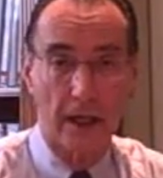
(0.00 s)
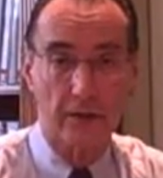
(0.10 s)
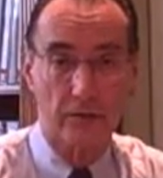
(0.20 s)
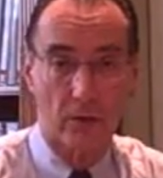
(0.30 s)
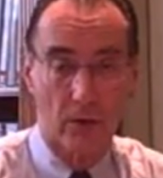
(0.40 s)

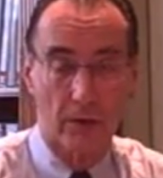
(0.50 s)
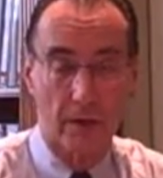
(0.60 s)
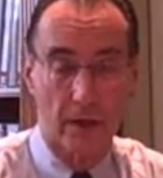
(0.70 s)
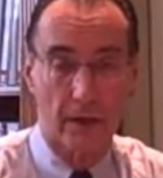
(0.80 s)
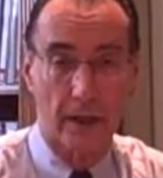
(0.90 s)

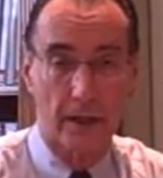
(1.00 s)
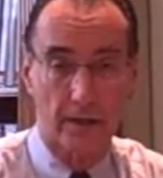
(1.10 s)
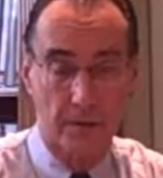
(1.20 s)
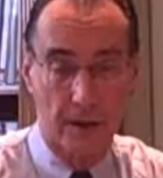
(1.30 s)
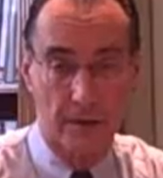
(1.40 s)
extraordinary
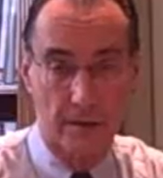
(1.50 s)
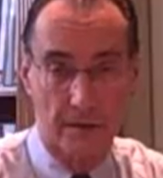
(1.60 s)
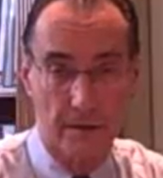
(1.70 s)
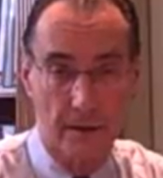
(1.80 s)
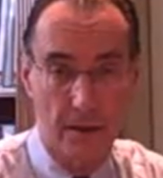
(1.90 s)

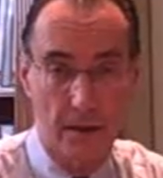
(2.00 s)
expenses.